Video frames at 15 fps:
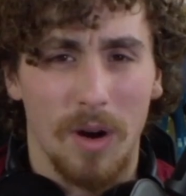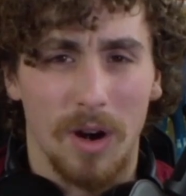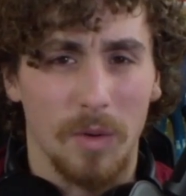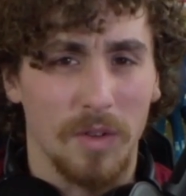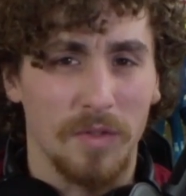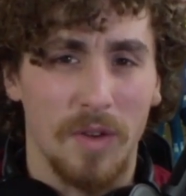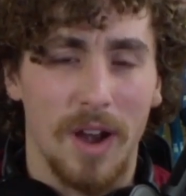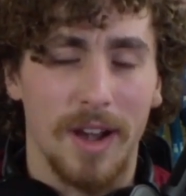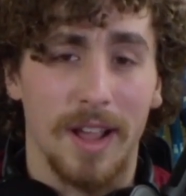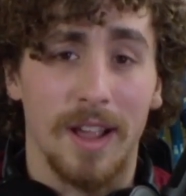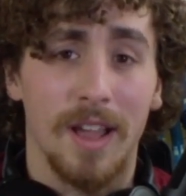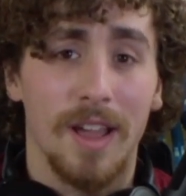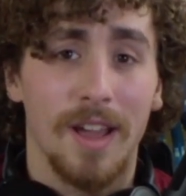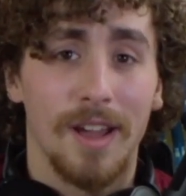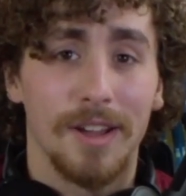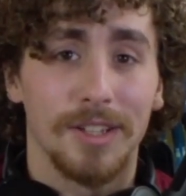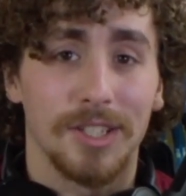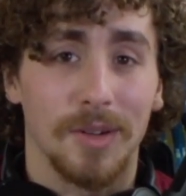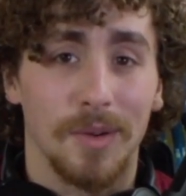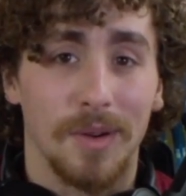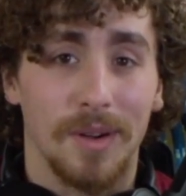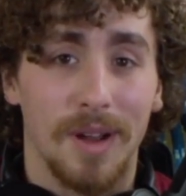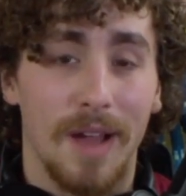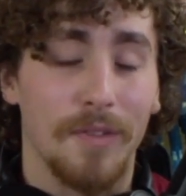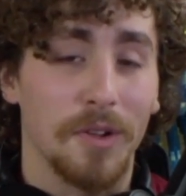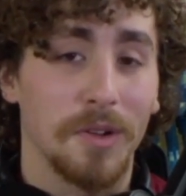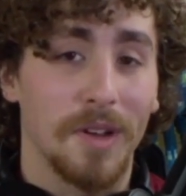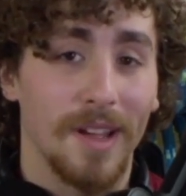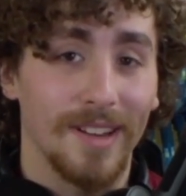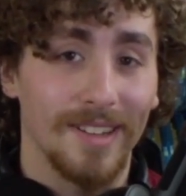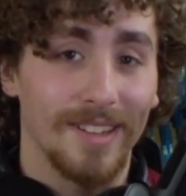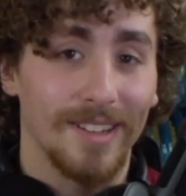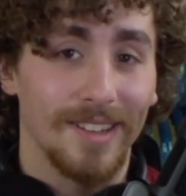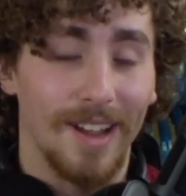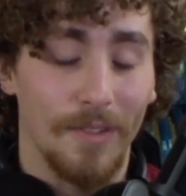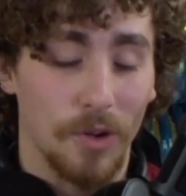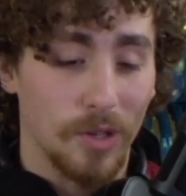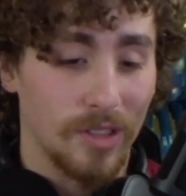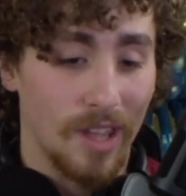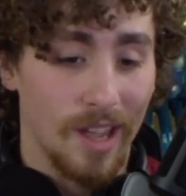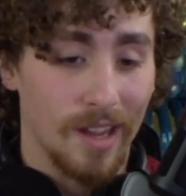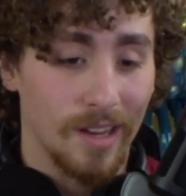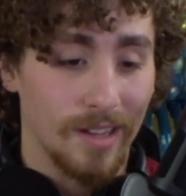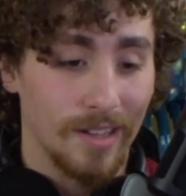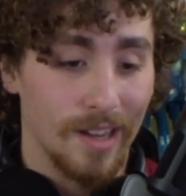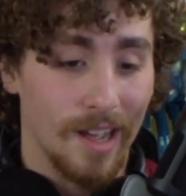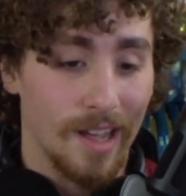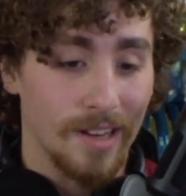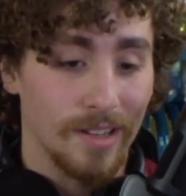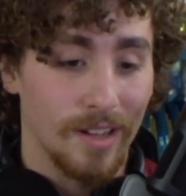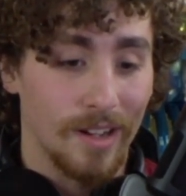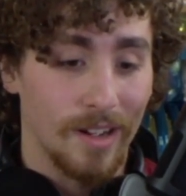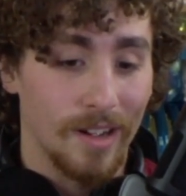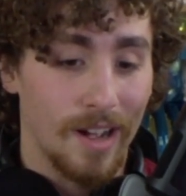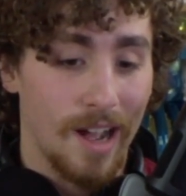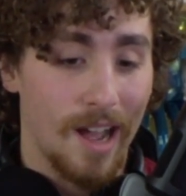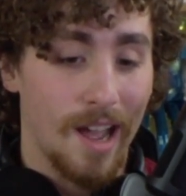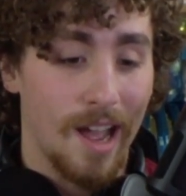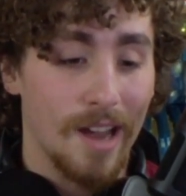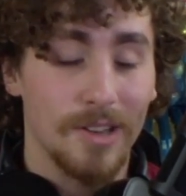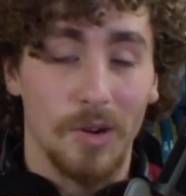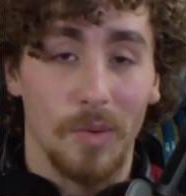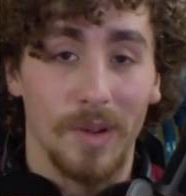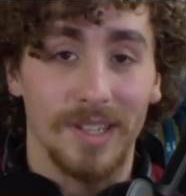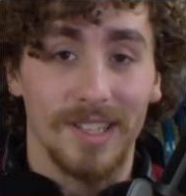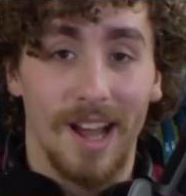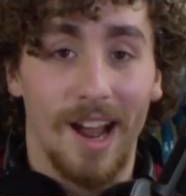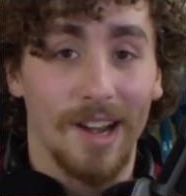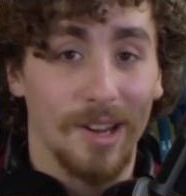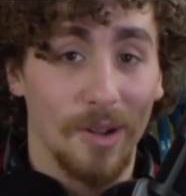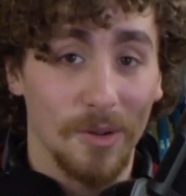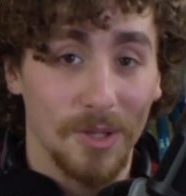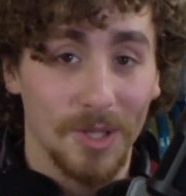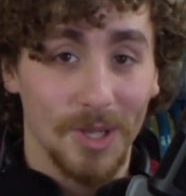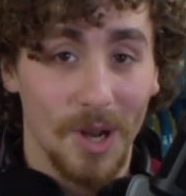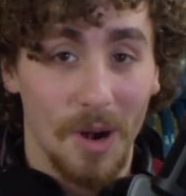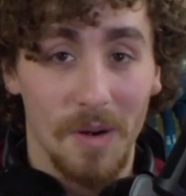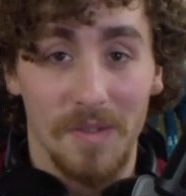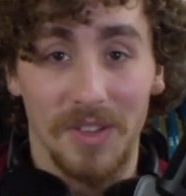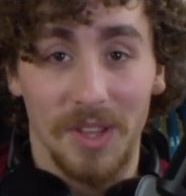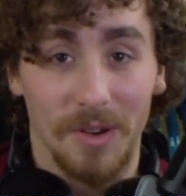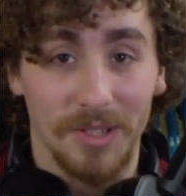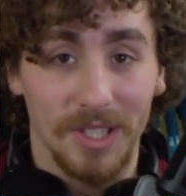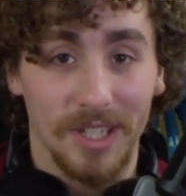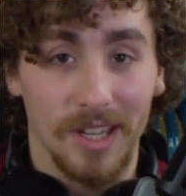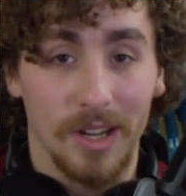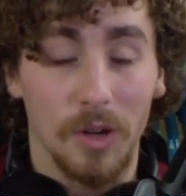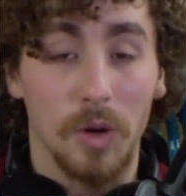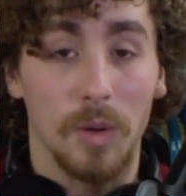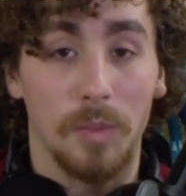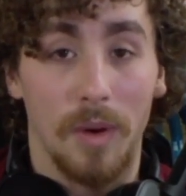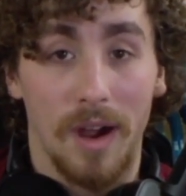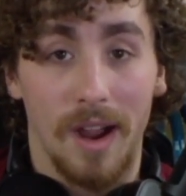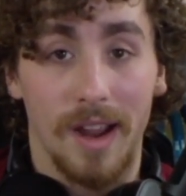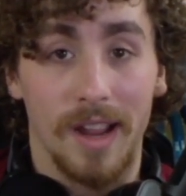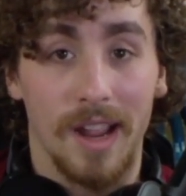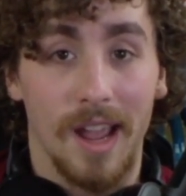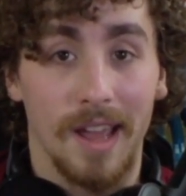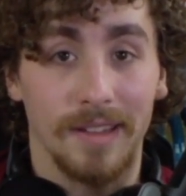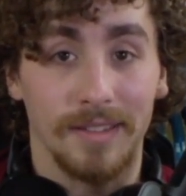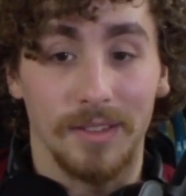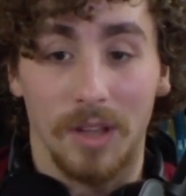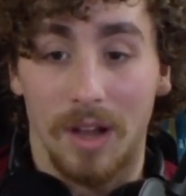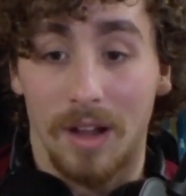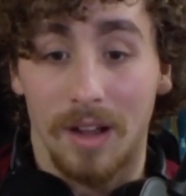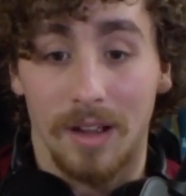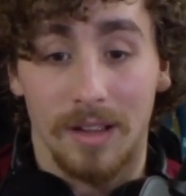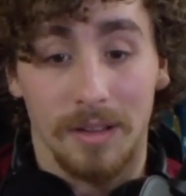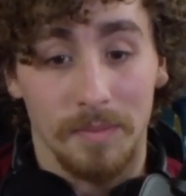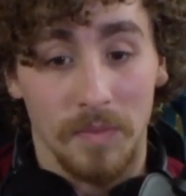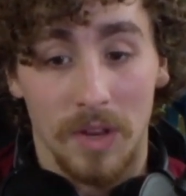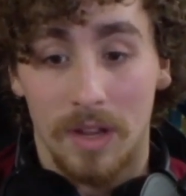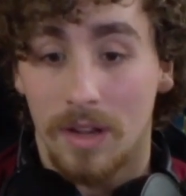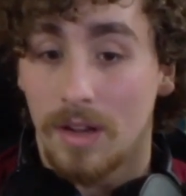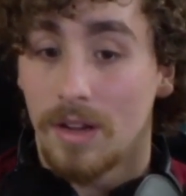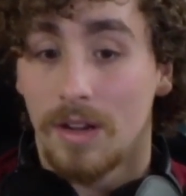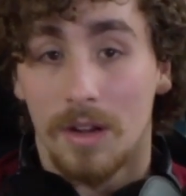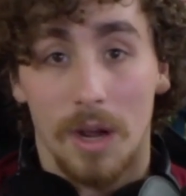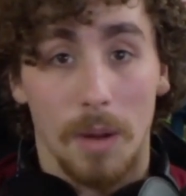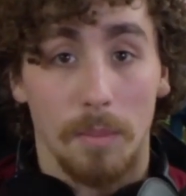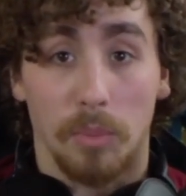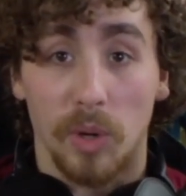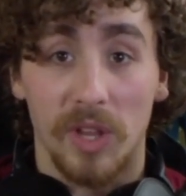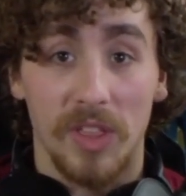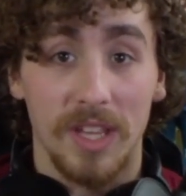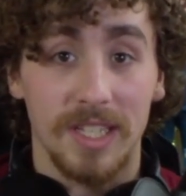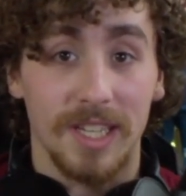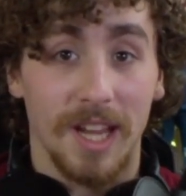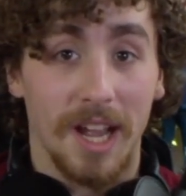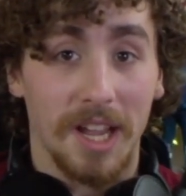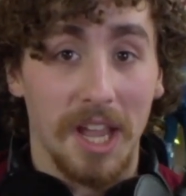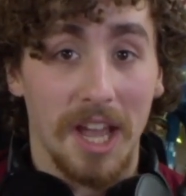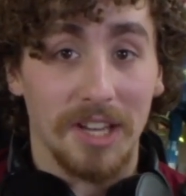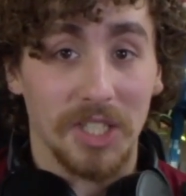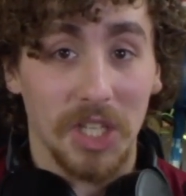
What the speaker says: Friday. So, have a good night, have a good day, and, as always, adios, arrivederci, goodbye, and, breathe easy, I guess.